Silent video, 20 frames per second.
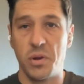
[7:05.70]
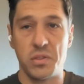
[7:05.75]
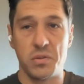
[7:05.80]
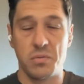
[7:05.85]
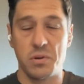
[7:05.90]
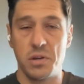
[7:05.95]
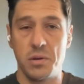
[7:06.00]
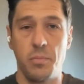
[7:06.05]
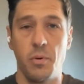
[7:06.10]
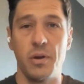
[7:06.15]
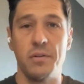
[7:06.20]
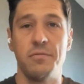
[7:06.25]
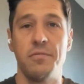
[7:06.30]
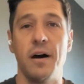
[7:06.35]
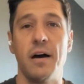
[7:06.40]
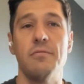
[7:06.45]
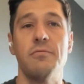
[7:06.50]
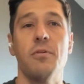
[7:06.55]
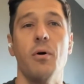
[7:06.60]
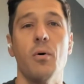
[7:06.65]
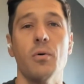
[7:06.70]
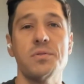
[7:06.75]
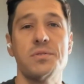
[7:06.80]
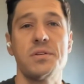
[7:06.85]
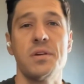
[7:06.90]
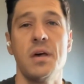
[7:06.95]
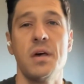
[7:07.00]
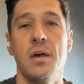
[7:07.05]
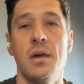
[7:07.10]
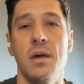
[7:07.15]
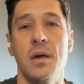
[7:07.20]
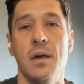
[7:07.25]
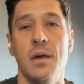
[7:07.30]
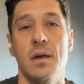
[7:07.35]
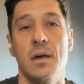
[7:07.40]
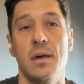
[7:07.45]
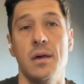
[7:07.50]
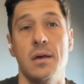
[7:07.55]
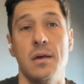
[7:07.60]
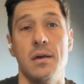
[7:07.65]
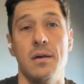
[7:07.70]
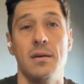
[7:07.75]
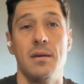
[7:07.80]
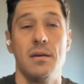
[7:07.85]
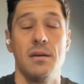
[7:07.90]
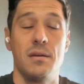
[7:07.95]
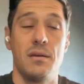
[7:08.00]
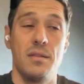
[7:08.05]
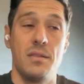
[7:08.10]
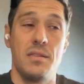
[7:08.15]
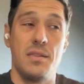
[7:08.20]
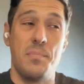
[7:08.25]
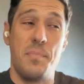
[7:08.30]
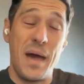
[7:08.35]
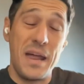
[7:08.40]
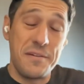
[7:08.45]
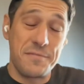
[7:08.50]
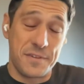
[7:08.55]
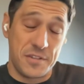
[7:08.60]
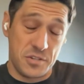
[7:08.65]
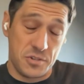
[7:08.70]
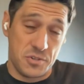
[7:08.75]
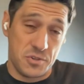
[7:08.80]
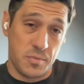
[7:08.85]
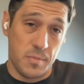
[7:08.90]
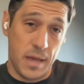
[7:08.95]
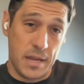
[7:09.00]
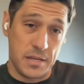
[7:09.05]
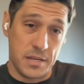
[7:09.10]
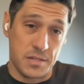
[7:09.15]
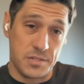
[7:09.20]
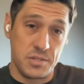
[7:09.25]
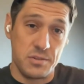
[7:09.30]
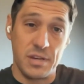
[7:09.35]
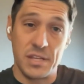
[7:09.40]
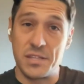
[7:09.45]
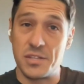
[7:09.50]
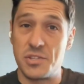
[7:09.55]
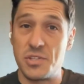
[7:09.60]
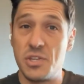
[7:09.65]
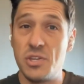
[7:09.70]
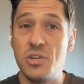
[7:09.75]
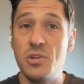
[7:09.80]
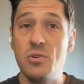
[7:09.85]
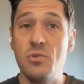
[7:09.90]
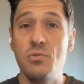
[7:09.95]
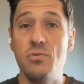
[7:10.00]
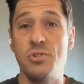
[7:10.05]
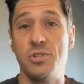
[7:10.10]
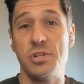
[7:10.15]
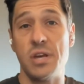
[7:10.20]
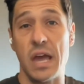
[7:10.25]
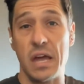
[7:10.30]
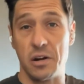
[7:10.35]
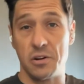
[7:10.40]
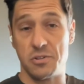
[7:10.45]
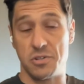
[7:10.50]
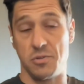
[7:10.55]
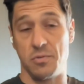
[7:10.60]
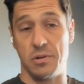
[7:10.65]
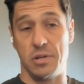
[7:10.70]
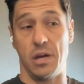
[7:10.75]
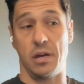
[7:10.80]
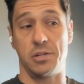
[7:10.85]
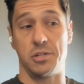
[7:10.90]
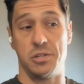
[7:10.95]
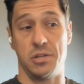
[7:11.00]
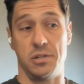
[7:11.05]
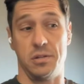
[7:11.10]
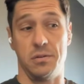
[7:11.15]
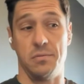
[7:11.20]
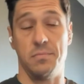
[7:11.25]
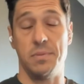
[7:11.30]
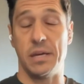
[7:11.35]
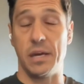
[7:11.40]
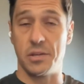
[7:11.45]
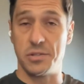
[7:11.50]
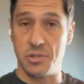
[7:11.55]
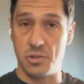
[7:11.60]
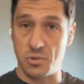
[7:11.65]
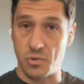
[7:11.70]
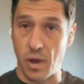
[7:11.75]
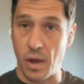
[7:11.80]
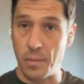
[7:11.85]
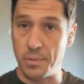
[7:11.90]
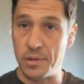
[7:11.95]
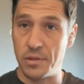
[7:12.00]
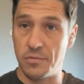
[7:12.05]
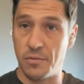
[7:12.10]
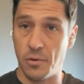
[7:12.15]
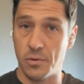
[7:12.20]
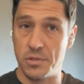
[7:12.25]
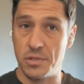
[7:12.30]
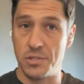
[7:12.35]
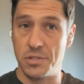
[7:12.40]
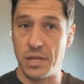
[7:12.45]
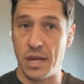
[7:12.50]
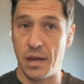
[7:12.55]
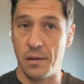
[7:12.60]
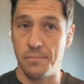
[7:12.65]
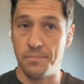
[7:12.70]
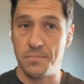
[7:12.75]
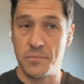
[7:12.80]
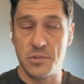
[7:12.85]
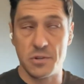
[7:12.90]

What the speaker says: 0.3 to 0.5 volts. The benefits are tremendous. You get this huge energy reduction because you're dropping the voltage down.